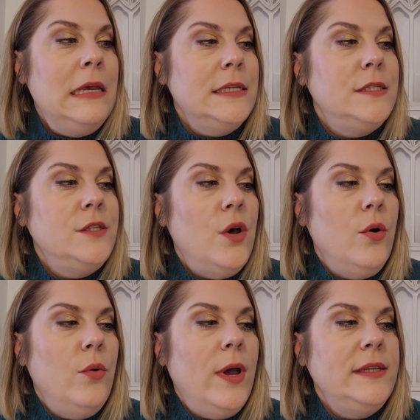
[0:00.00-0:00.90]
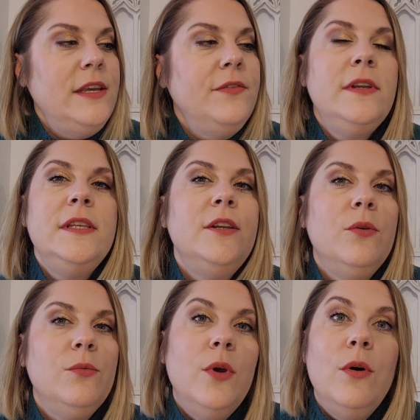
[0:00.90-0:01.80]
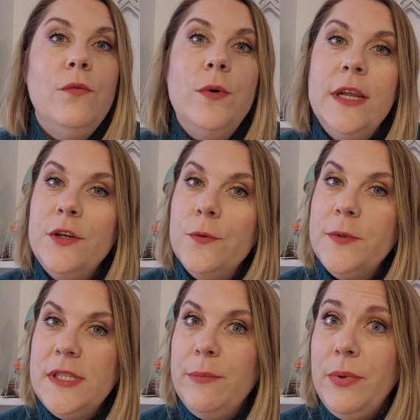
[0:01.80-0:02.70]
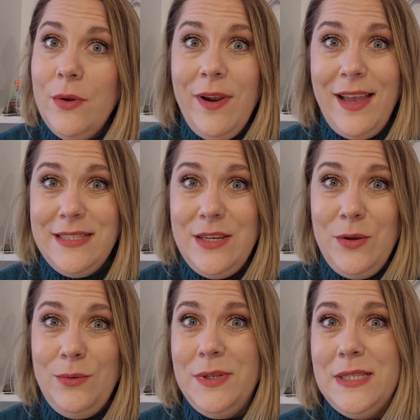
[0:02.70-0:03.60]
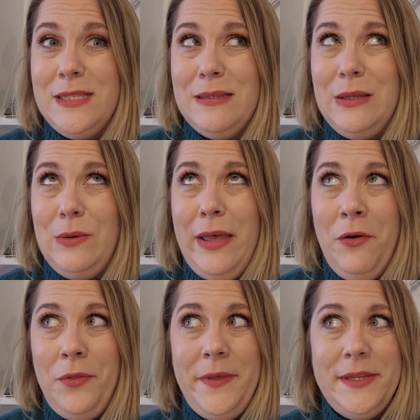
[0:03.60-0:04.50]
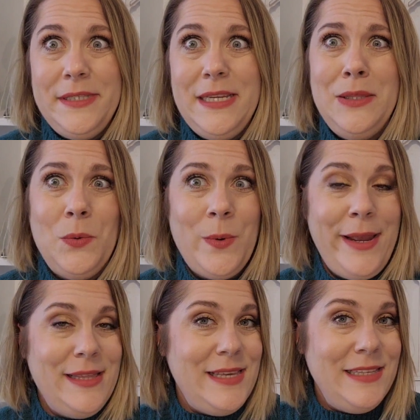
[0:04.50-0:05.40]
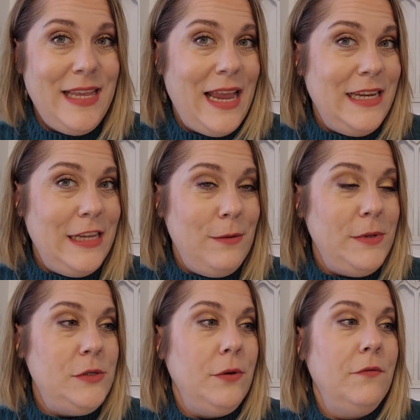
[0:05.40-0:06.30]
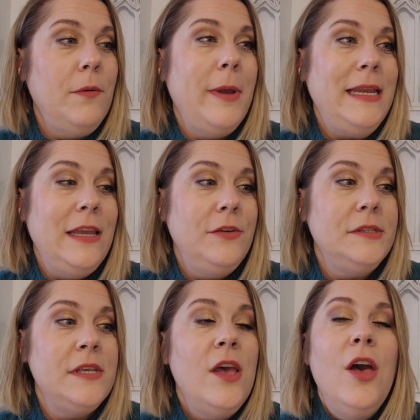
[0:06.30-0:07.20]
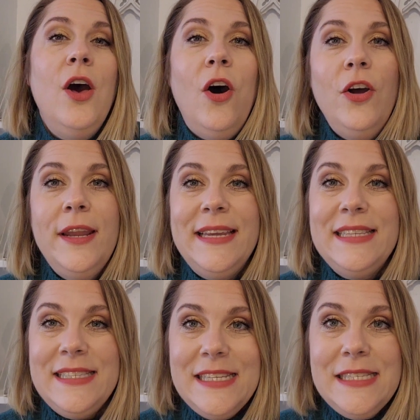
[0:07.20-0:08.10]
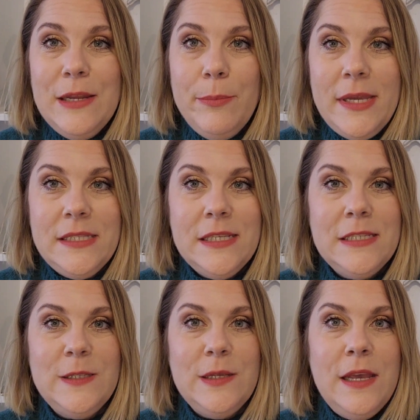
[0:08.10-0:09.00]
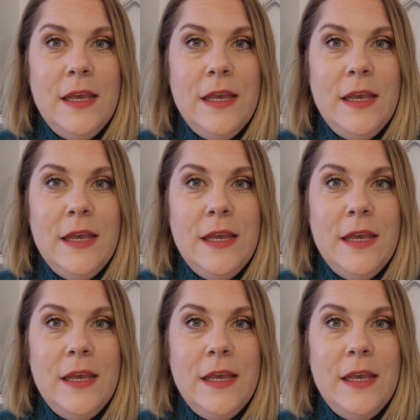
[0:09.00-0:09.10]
So I definitely don't know if 100% pure acetone is the healthiest and the right thing that I need to be doing for my nails on a consistent basis.